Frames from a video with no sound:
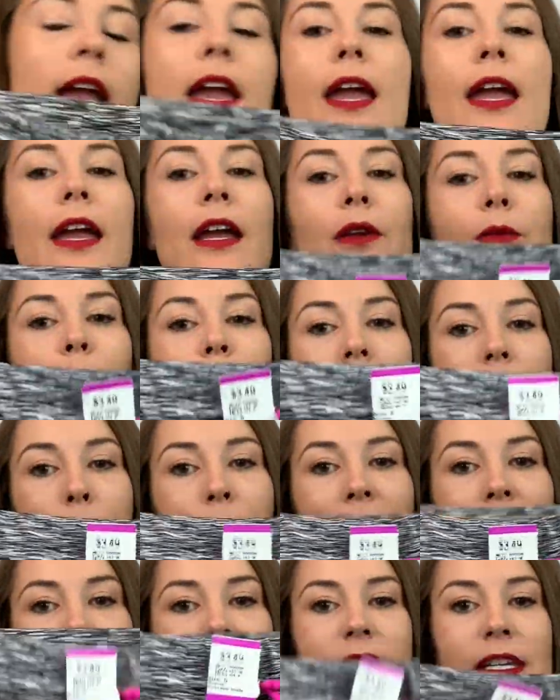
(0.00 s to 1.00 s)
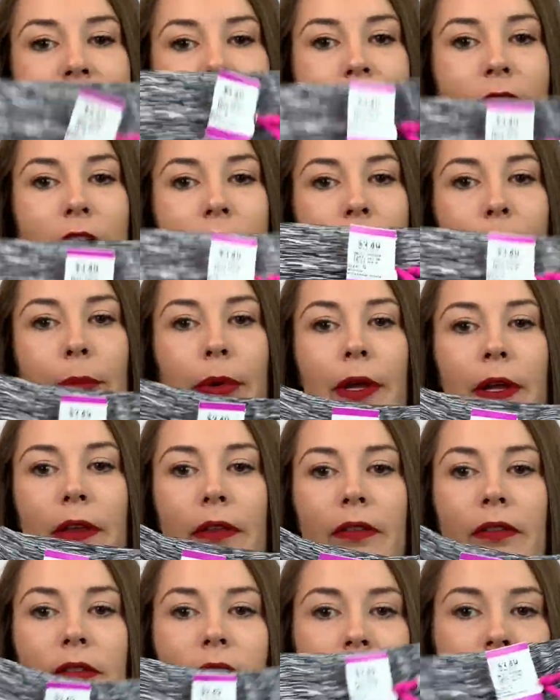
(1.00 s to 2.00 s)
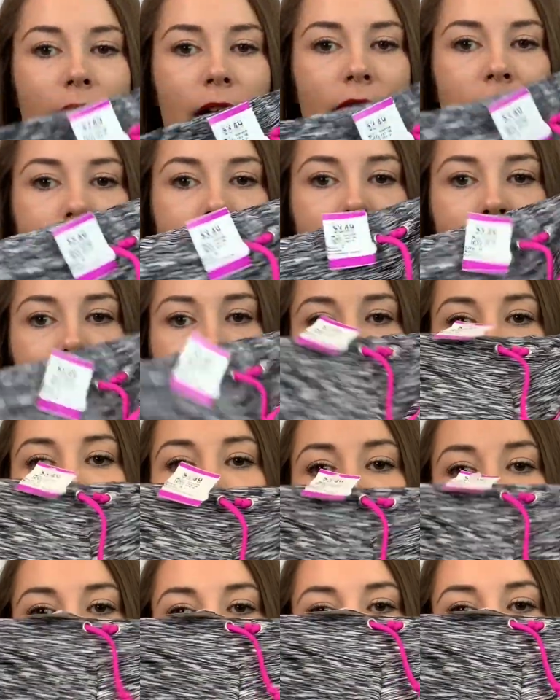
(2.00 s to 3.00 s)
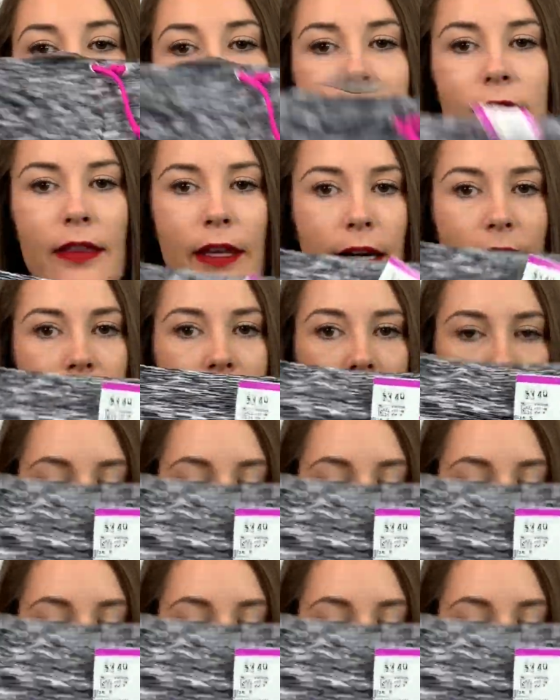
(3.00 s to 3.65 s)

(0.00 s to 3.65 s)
And when I picked these up, they have underwear underneath there.